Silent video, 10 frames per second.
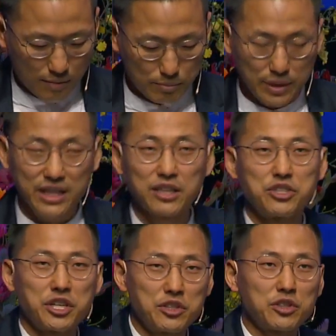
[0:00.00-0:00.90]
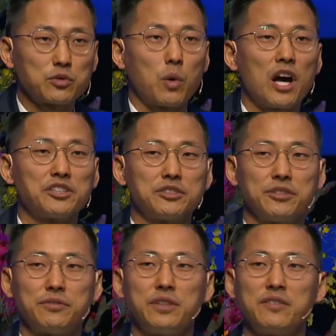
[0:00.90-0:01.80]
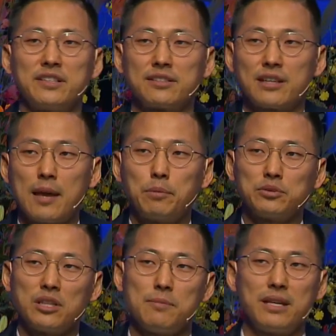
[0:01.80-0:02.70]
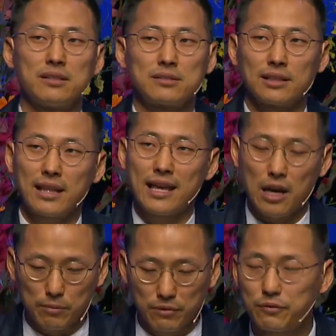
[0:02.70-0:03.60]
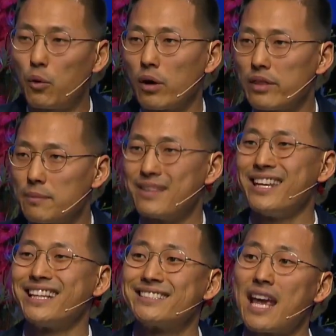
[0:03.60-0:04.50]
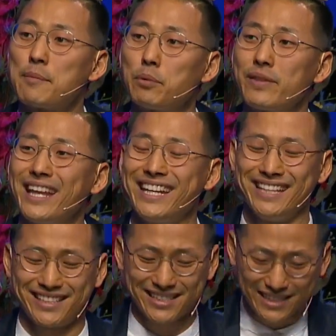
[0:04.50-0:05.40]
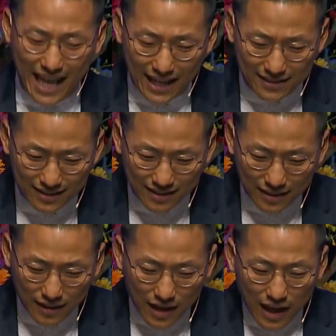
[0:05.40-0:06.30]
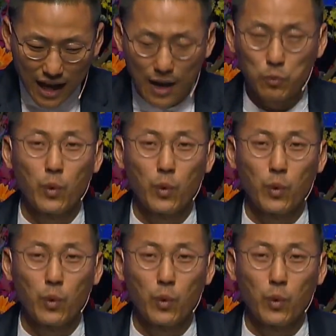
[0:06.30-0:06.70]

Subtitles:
But then Jesus washes the feet of the disciples and he begins to lay out before them the example that he set. And